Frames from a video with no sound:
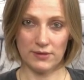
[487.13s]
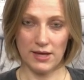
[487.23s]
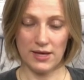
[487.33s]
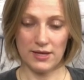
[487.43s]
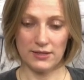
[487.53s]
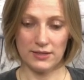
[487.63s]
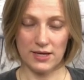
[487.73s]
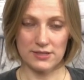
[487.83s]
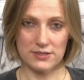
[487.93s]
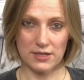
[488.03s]
and
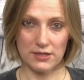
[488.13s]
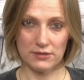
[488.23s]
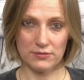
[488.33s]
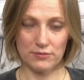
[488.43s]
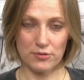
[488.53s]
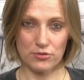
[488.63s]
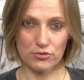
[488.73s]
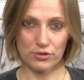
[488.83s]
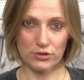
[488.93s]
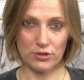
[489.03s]
exhale
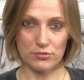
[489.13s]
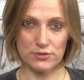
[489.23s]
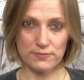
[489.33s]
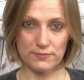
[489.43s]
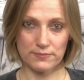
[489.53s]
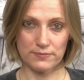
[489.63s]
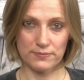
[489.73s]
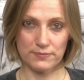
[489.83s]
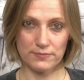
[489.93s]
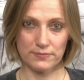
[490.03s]
through your nose.
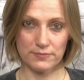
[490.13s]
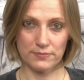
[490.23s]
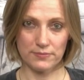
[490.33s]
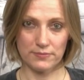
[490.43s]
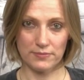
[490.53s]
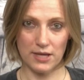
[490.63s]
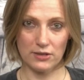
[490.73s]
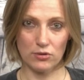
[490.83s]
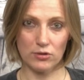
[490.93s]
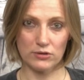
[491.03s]

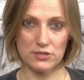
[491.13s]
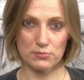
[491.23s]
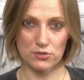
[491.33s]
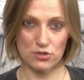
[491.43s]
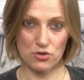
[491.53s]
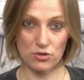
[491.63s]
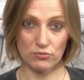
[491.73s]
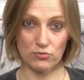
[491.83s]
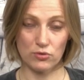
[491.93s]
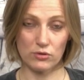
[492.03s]
And hold this
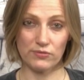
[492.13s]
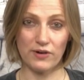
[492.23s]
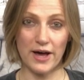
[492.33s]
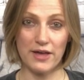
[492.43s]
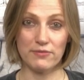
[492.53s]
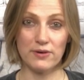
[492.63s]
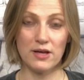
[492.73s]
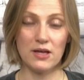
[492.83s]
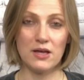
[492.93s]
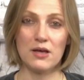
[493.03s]
position for 5
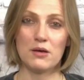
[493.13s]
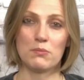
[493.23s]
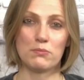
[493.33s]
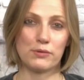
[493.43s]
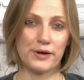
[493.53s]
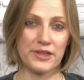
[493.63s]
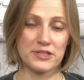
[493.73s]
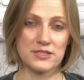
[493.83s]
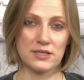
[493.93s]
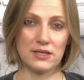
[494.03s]

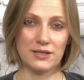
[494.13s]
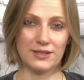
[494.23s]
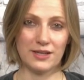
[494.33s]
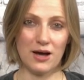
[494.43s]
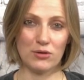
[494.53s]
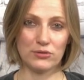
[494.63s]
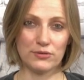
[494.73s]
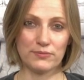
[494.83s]
breaths in and out.